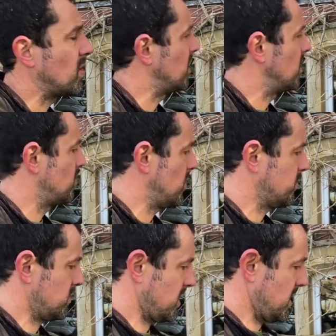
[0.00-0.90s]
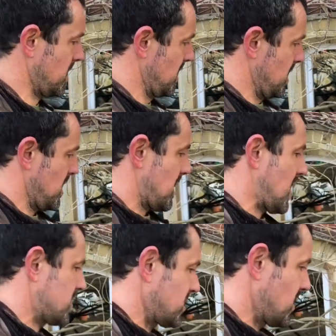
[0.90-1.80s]
Obviously,
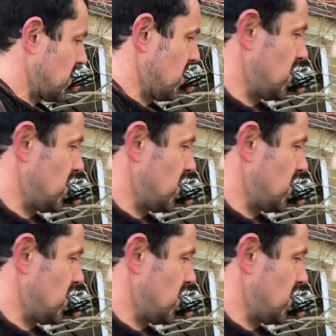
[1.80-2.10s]
as a